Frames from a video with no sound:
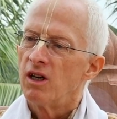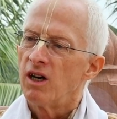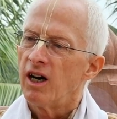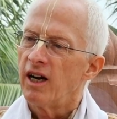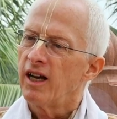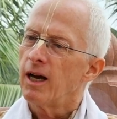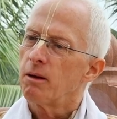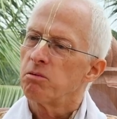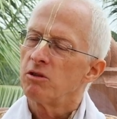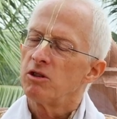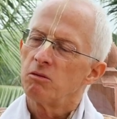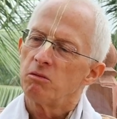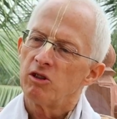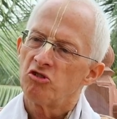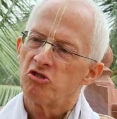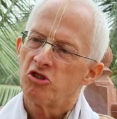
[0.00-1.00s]
I happened
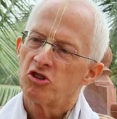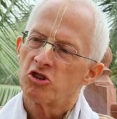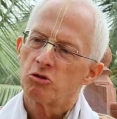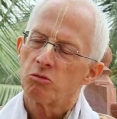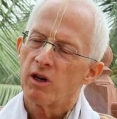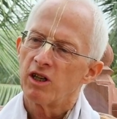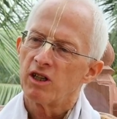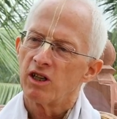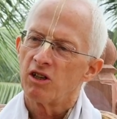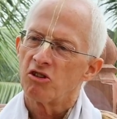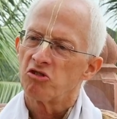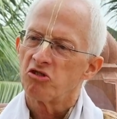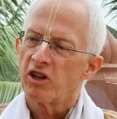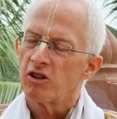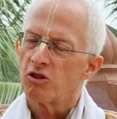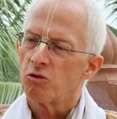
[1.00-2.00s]
to be situated in
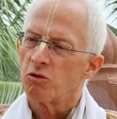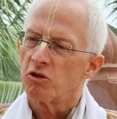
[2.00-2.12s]
St.